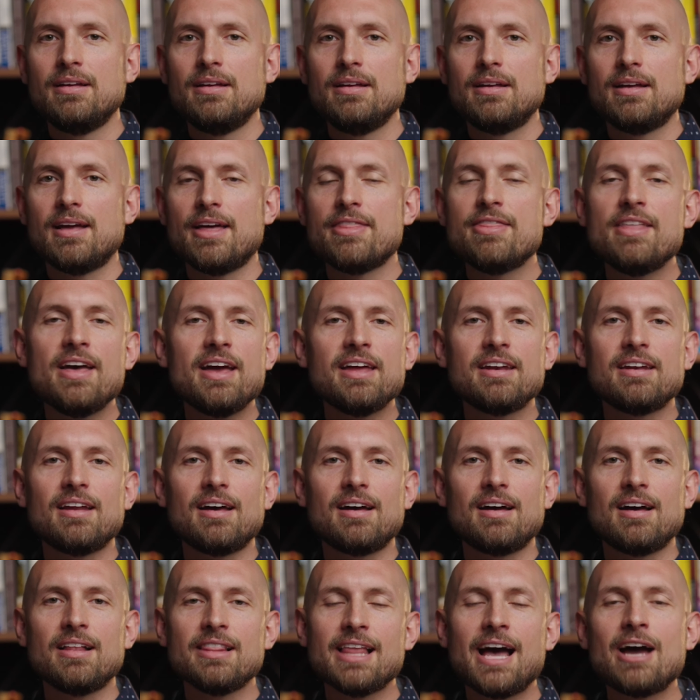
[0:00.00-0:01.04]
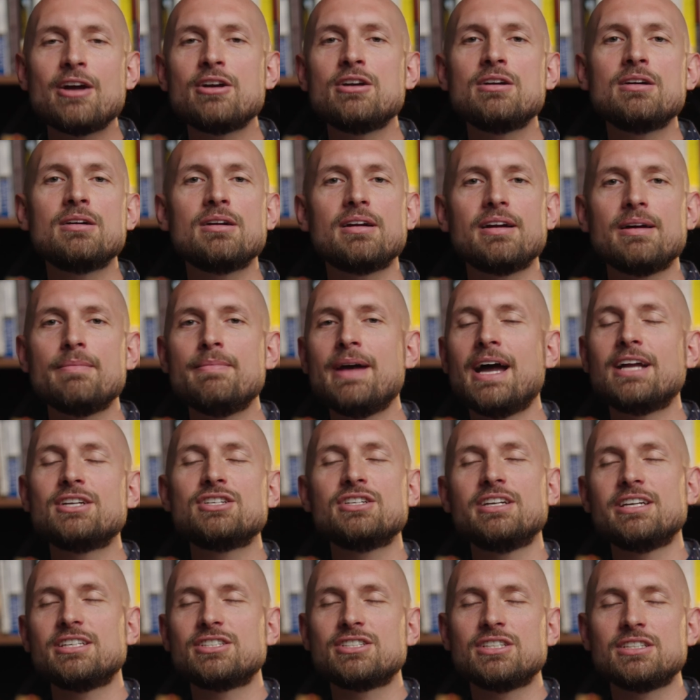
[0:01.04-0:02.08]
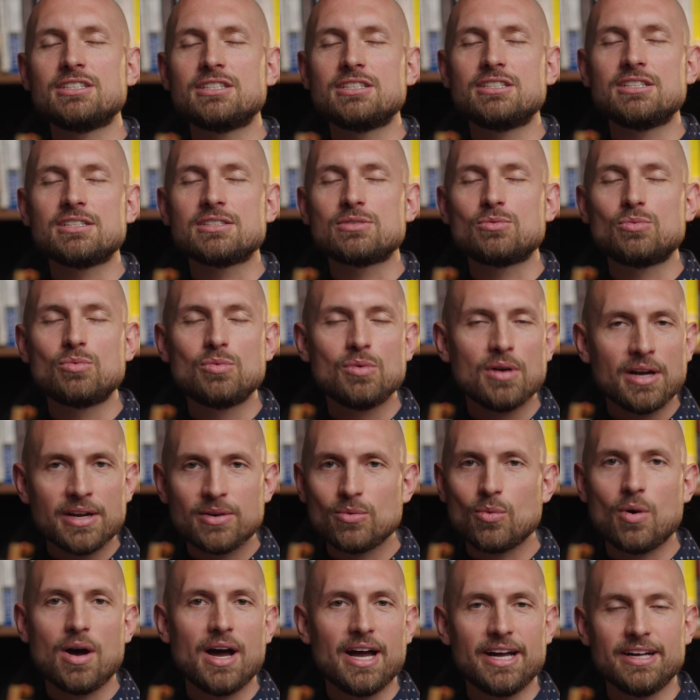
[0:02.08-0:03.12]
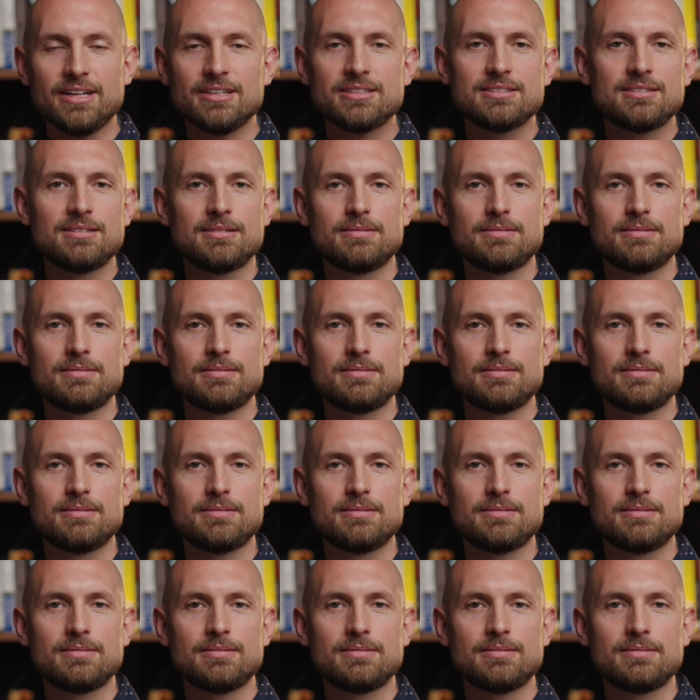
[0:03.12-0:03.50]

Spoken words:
And then allow your imagination to just run wild.